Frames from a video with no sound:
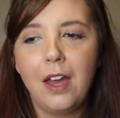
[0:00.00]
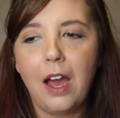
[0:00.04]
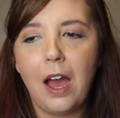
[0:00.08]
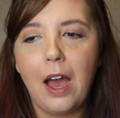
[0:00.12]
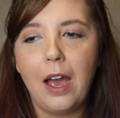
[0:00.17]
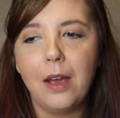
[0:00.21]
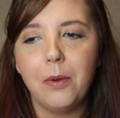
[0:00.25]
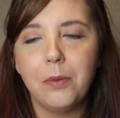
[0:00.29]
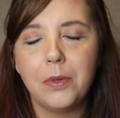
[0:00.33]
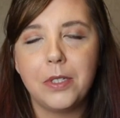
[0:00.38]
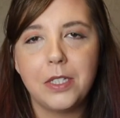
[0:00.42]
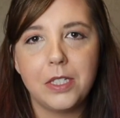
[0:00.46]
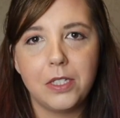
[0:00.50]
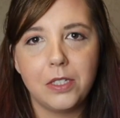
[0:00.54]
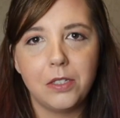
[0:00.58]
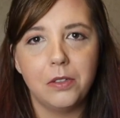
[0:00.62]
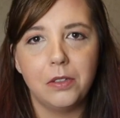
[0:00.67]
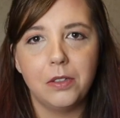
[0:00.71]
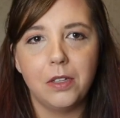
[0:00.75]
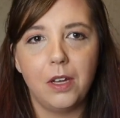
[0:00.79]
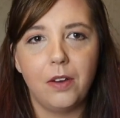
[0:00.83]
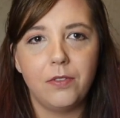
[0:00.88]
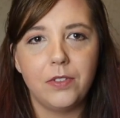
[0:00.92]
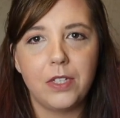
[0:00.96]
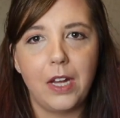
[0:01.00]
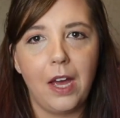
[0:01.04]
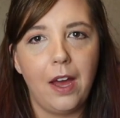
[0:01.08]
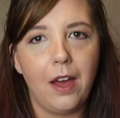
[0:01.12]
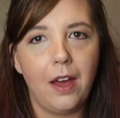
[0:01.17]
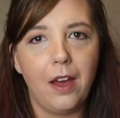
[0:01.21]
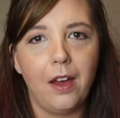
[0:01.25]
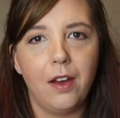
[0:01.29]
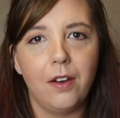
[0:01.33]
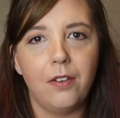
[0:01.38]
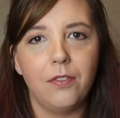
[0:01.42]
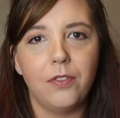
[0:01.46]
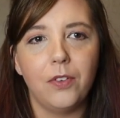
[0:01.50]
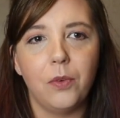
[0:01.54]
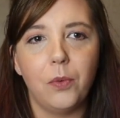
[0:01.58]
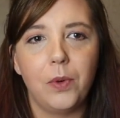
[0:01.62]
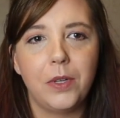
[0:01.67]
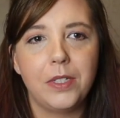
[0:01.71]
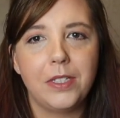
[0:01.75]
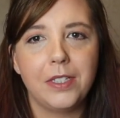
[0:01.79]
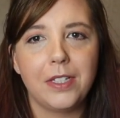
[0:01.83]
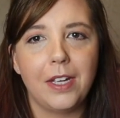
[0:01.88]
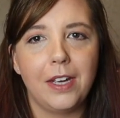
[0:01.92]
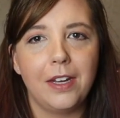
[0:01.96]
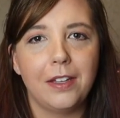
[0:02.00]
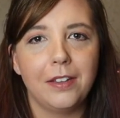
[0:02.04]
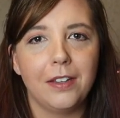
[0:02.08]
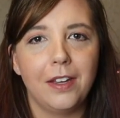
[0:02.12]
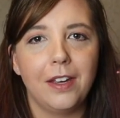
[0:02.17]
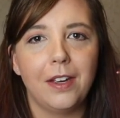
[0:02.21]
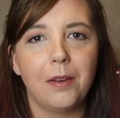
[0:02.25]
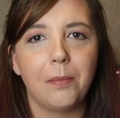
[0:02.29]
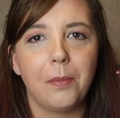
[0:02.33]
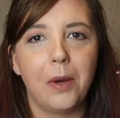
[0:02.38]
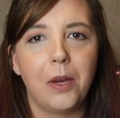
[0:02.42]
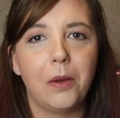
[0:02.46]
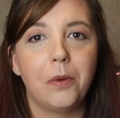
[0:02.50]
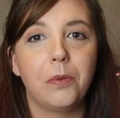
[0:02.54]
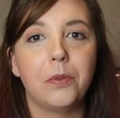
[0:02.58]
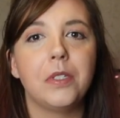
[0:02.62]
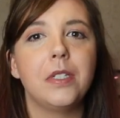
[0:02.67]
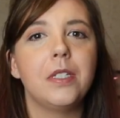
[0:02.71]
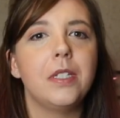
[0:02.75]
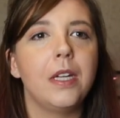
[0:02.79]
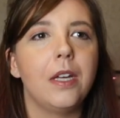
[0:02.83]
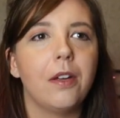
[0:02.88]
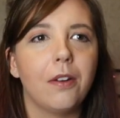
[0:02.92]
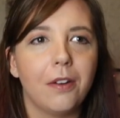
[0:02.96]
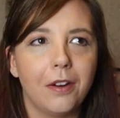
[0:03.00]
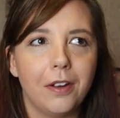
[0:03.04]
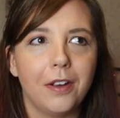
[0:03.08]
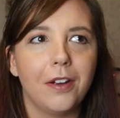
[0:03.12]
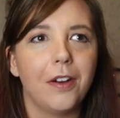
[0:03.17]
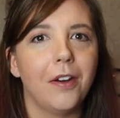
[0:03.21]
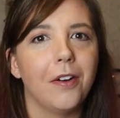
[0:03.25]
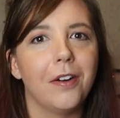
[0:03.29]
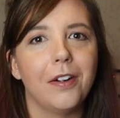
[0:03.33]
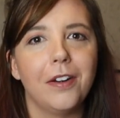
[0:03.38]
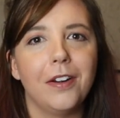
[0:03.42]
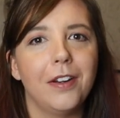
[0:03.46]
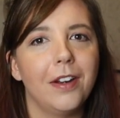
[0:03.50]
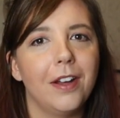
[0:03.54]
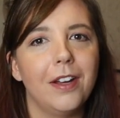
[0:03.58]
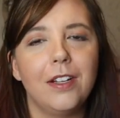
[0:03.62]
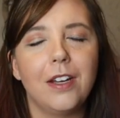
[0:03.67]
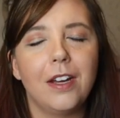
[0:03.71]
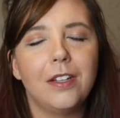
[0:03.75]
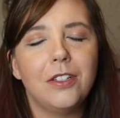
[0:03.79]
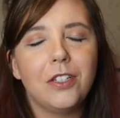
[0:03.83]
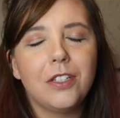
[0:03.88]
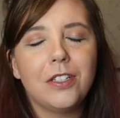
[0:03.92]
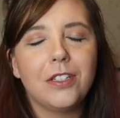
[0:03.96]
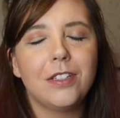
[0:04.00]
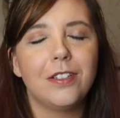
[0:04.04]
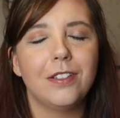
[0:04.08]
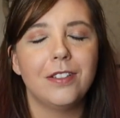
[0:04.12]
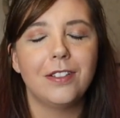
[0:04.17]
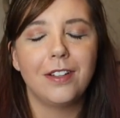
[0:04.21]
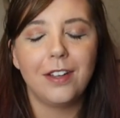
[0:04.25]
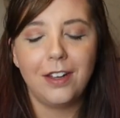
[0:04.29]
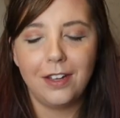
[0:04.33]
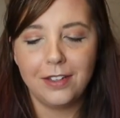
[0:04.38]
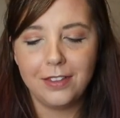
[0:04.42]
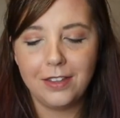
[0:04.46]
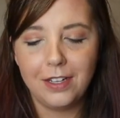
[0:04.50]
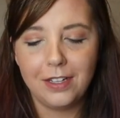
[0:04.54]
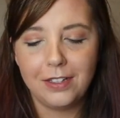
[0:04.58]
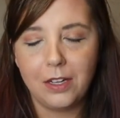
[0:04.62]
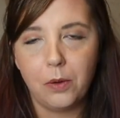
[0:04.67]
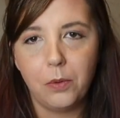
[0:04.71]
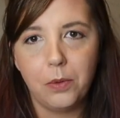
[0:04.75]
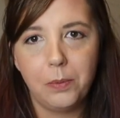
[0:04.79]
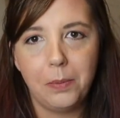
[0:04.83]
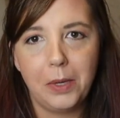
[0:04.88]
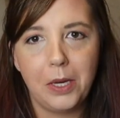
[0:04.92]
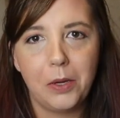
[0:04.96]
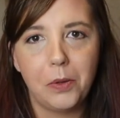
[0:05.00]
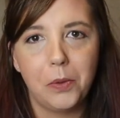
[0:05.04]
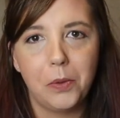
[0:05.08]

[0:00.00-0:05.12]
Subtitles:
I would still love to have one day like my own secret garden. I think that would be